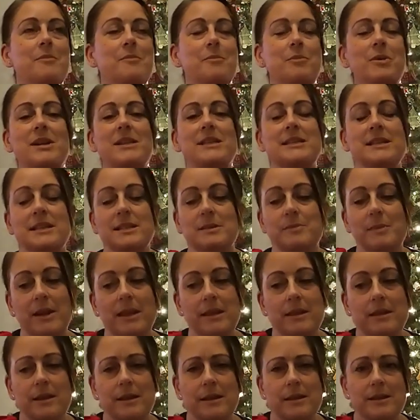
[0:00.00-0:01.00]
when I say smelly
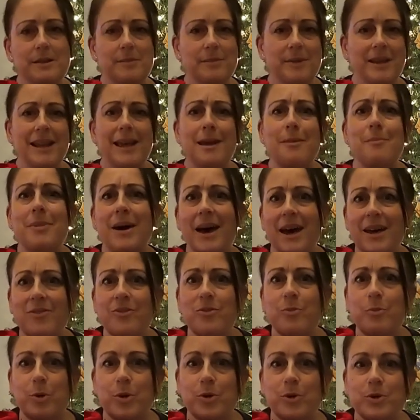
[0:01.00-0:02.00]
things, I mean like
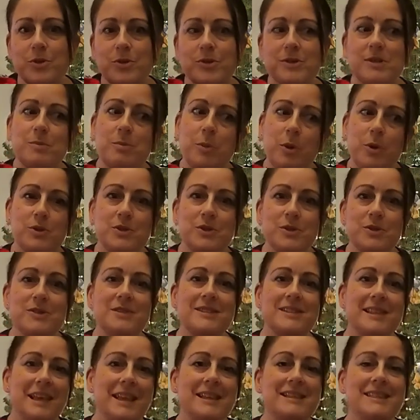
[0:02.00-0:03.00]
bath products,
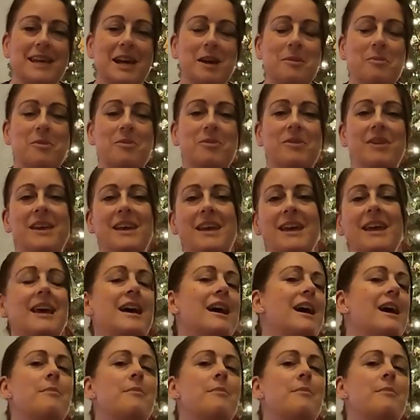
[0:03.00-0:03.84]
bottles, that type of thing.